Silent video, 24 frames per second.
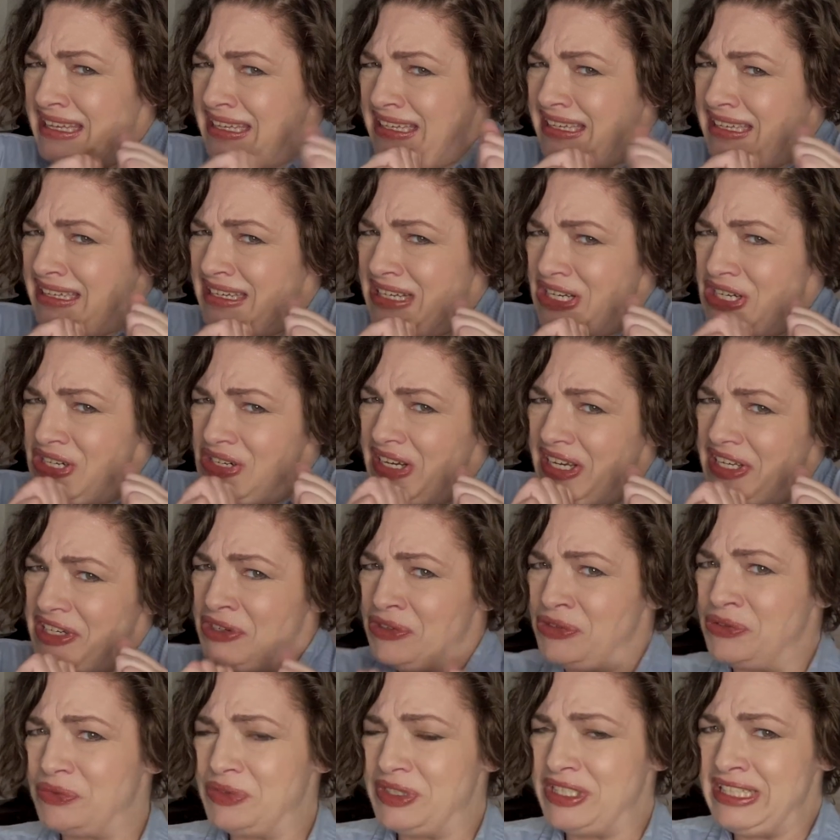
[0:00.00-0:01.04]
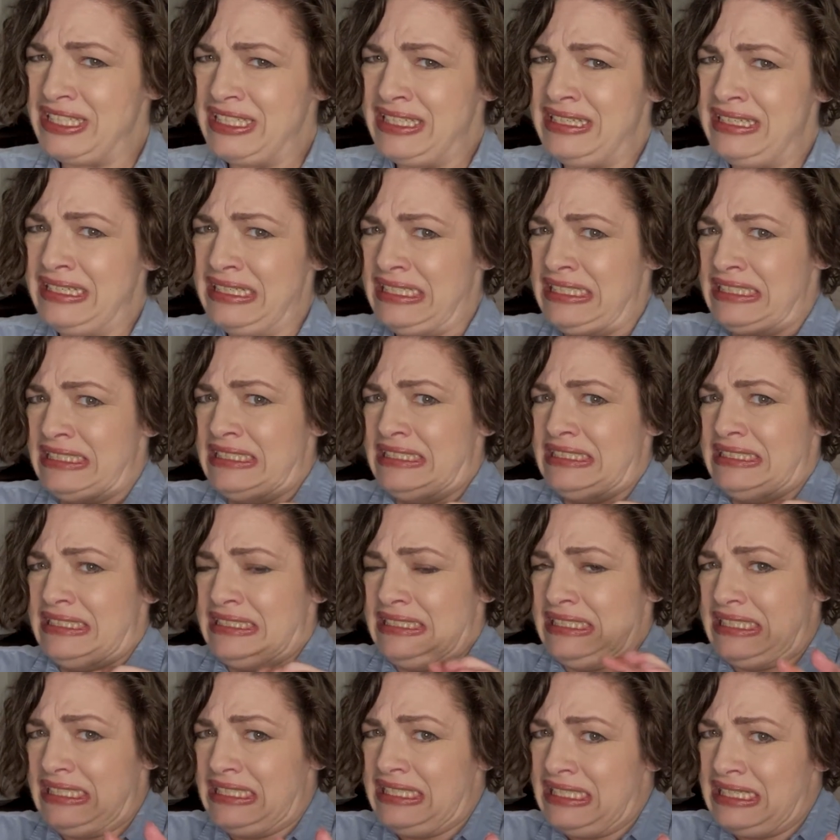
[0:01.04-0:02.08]
I don't really
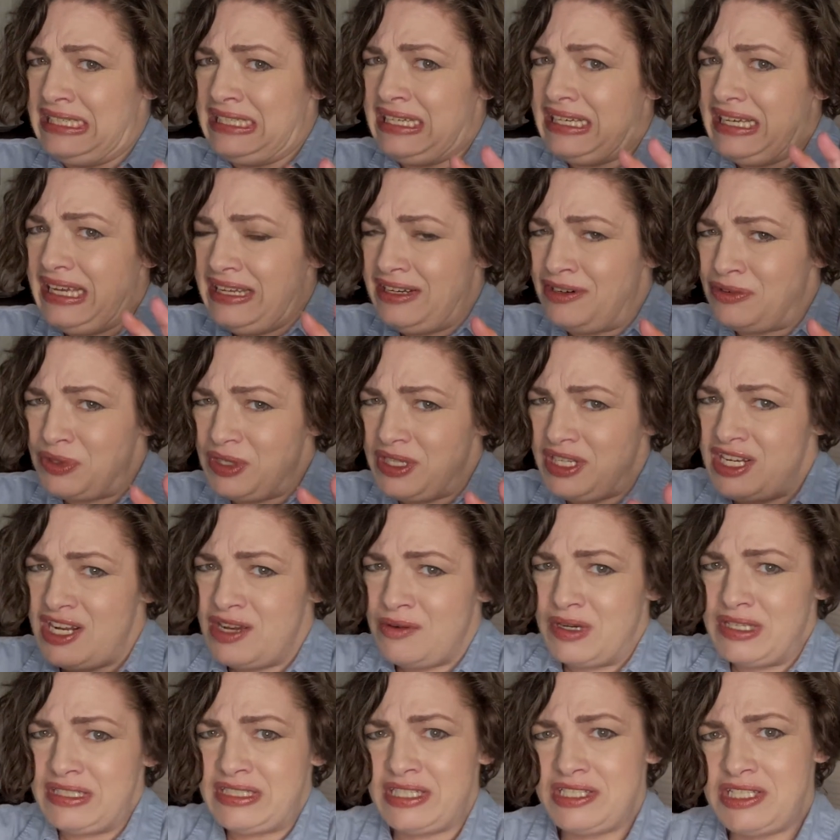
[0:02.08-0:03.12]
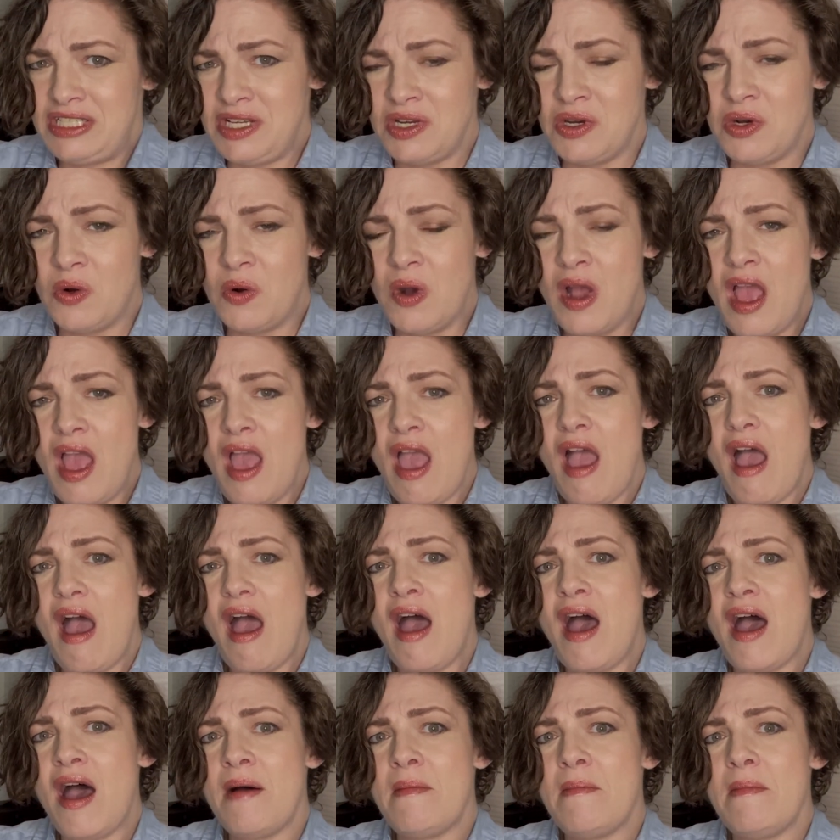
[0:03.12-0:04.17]
know what to do.
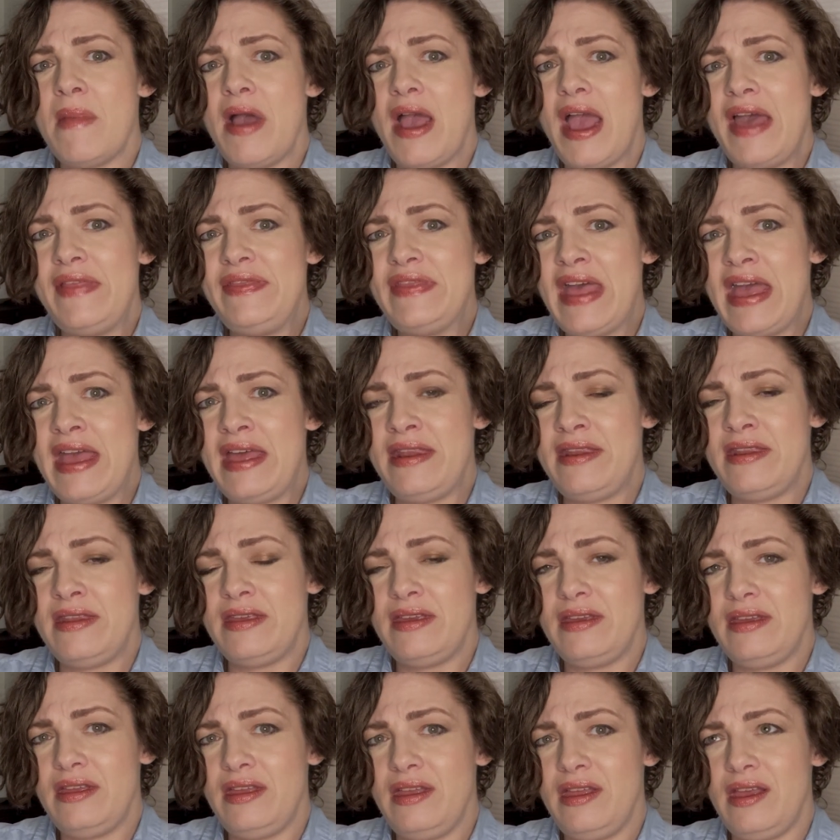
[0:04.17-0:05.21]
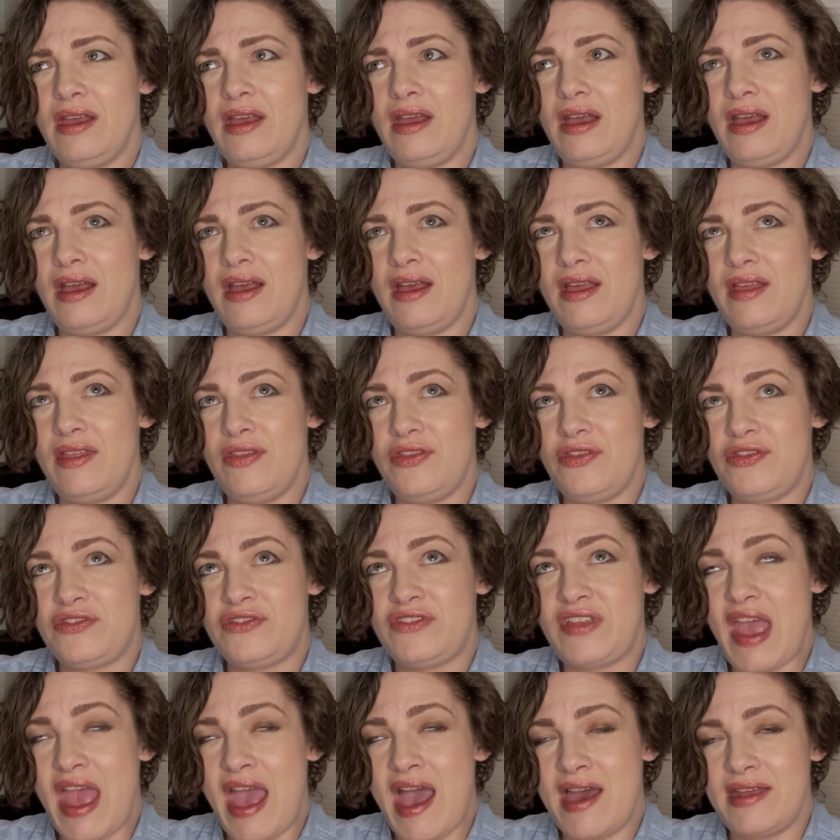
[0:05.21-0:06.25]
And then
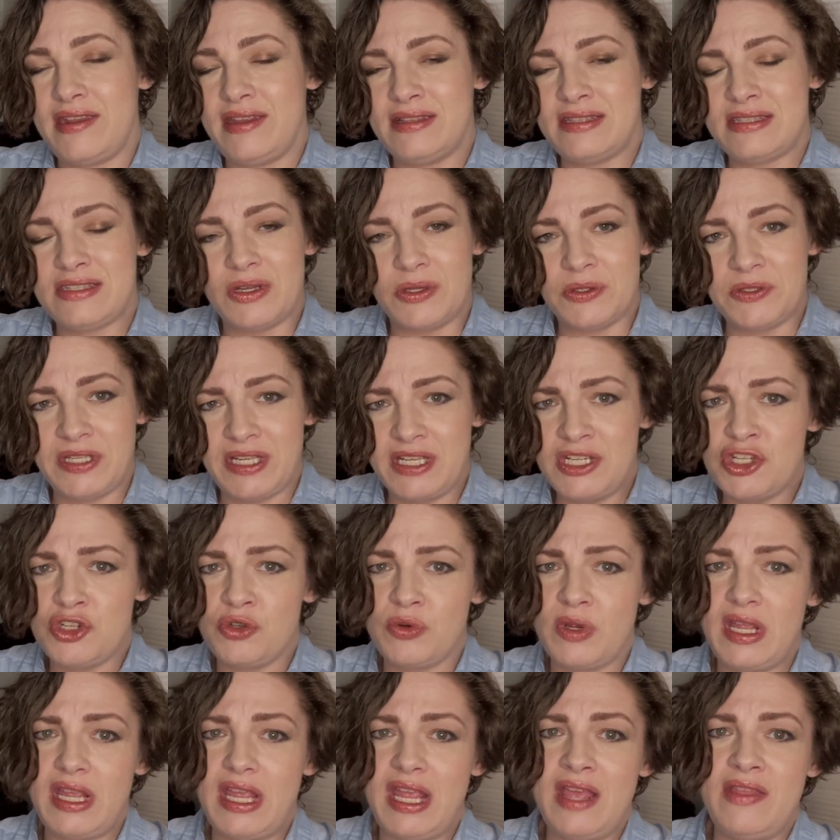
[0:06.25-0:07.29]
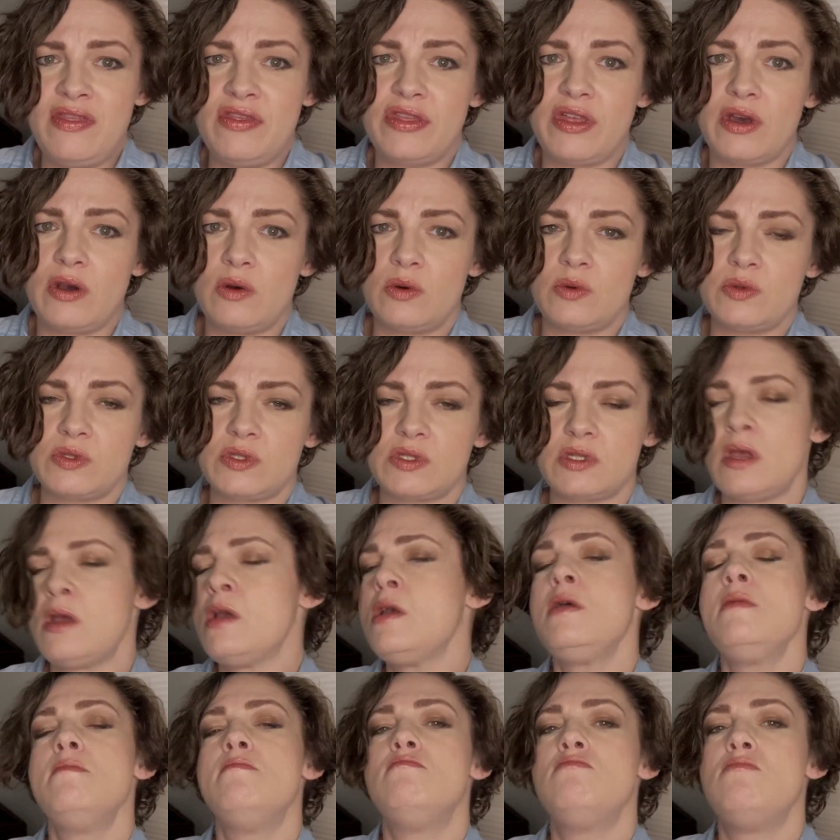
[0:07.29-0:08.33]
to add insult to injury, in those
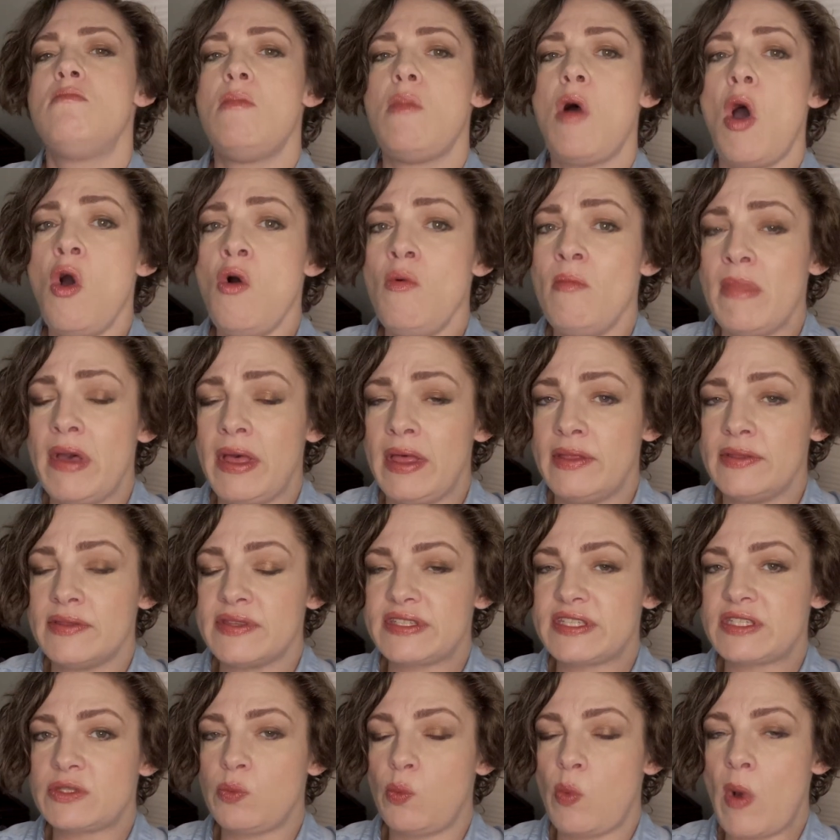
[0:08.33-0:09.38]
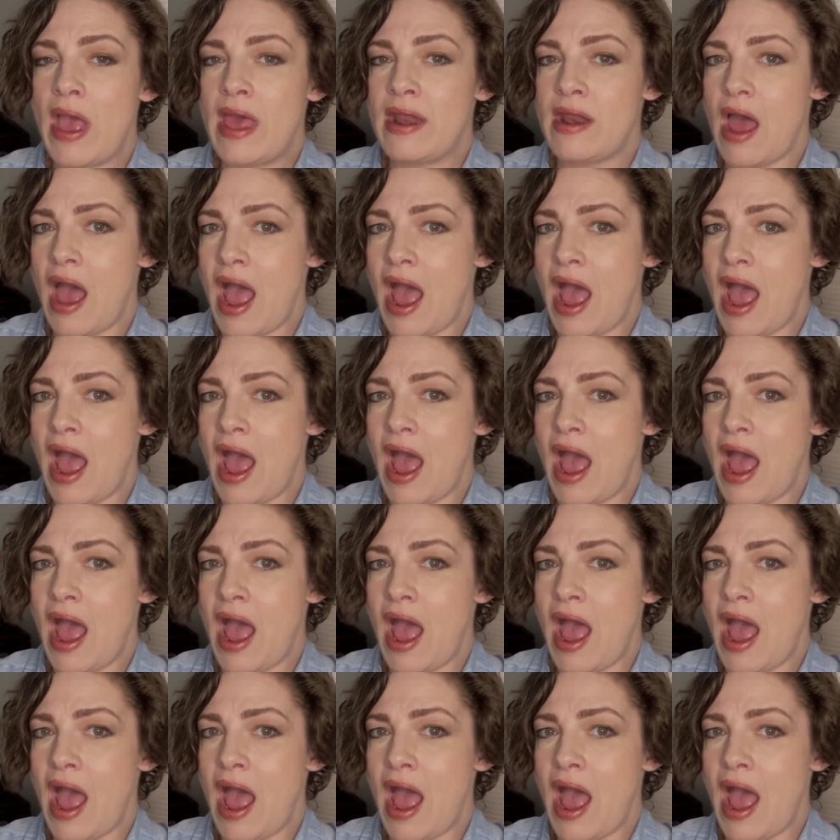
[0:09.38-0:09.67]
moments when